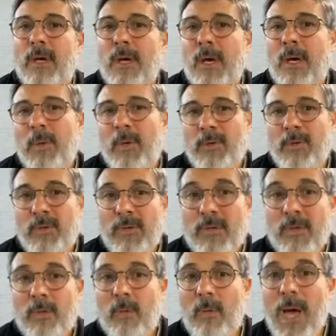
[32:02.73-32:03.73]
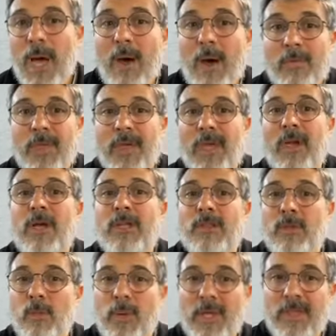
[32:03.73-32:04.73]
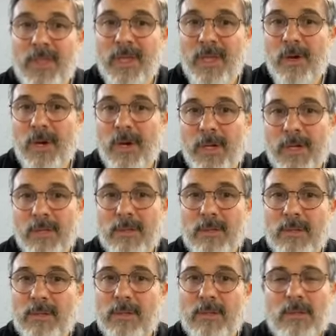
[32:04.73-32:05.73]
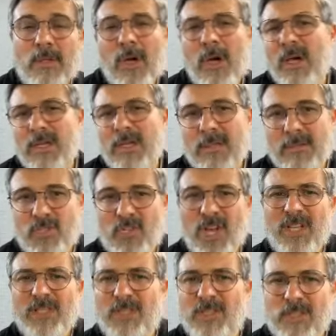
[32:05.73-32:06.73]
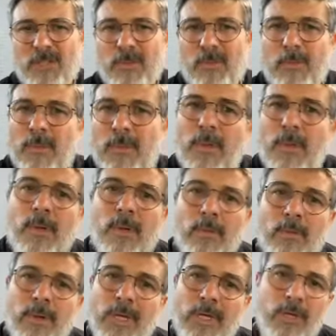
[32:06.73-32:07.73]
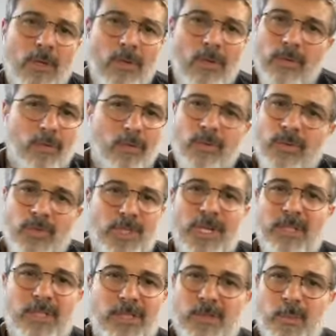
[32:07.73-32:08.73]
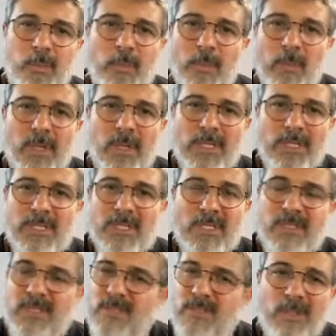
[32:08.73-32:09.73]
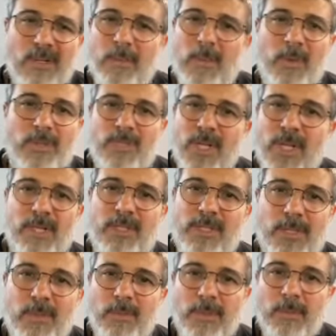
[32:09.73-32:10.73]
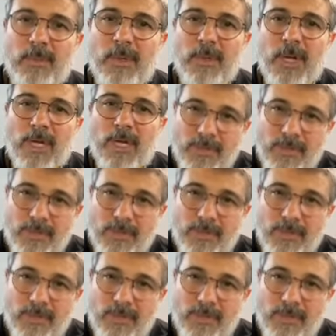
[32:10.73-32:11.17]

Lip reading: About how they got the way they got, not challenge them, right? You don't challenge people, guys. It's not about challenging people.